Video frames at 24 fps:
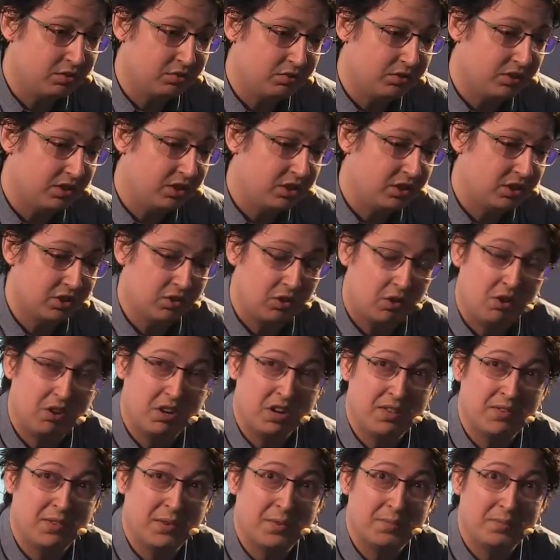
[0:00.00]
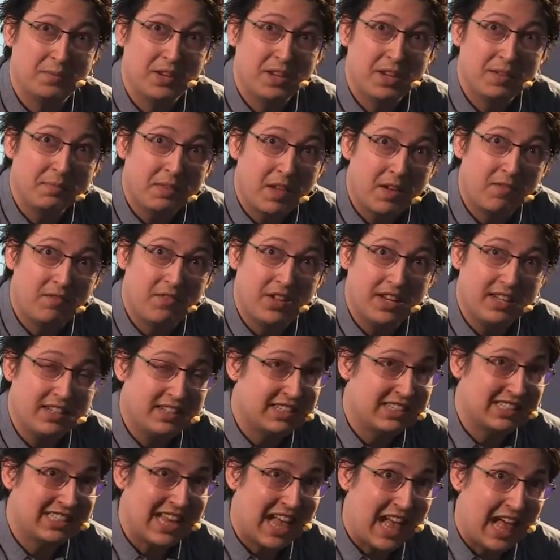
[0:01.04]
trees, or even very
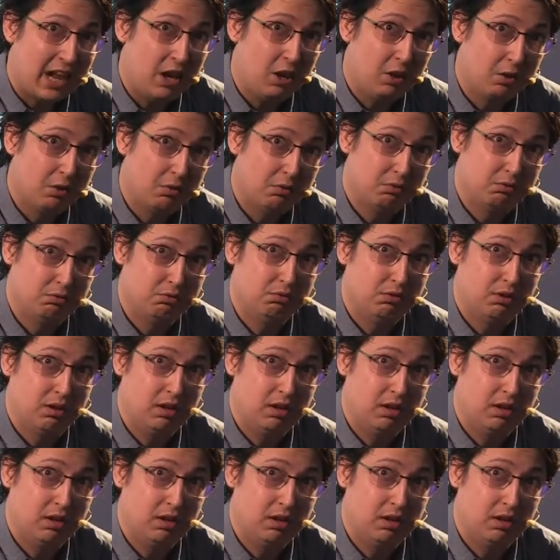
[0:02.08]
shallow